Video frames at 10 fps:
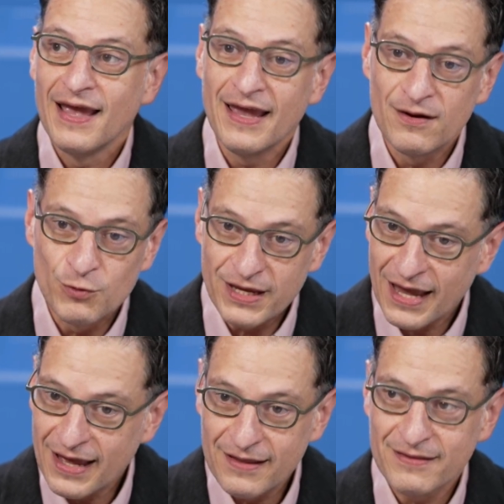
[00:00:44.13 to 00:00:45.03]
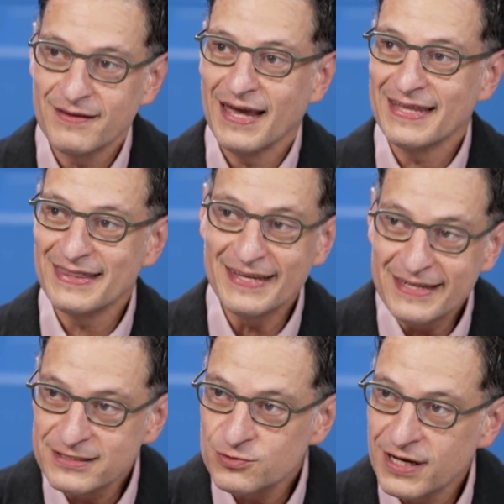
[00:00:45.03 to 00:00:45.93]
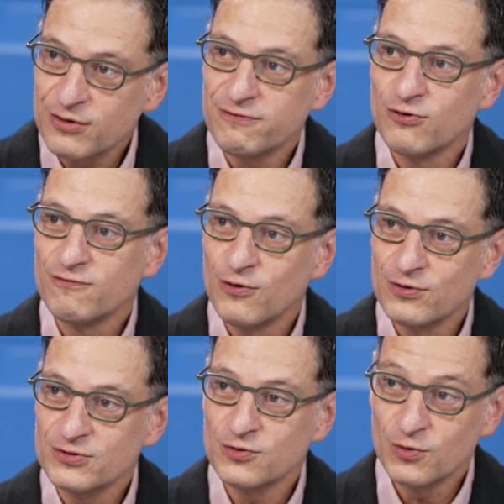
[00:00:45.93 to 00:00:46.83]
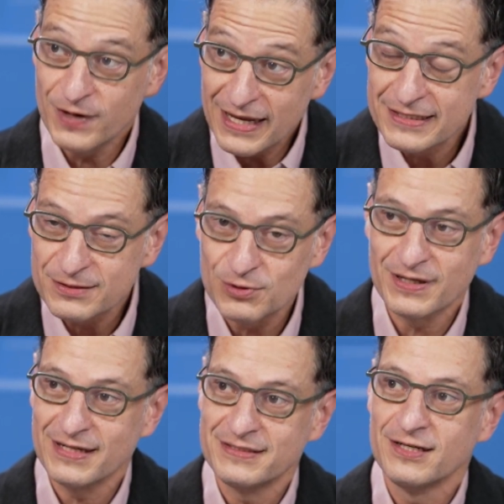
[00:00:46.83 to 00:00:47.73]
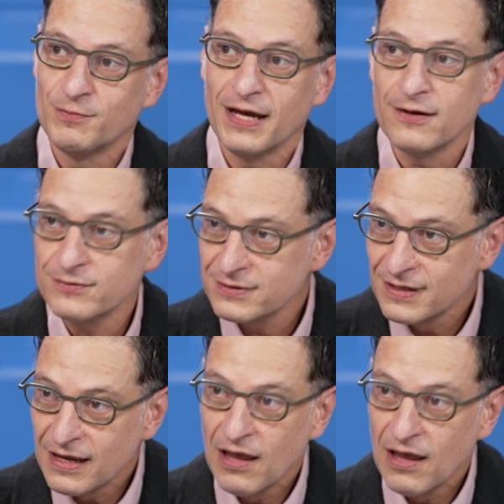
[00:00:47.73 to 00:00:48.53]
and we had at least 3 out of 4 voters who were eligible casting a ballot.